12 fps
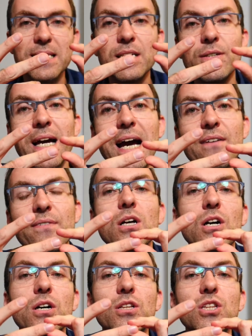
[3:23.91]
and then you have
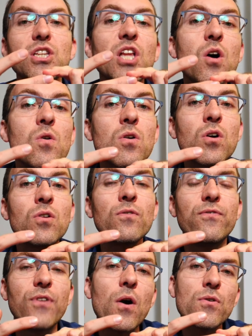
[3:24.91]

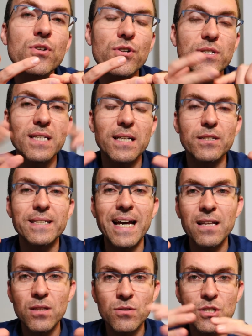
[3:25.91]
local voters that
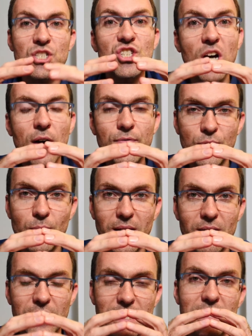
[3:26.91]
download a
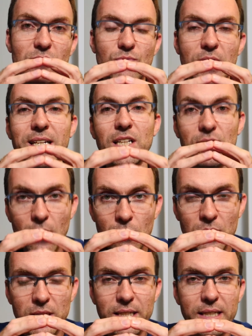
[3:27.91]
software that is running
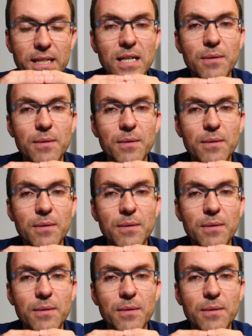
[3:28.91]
locally,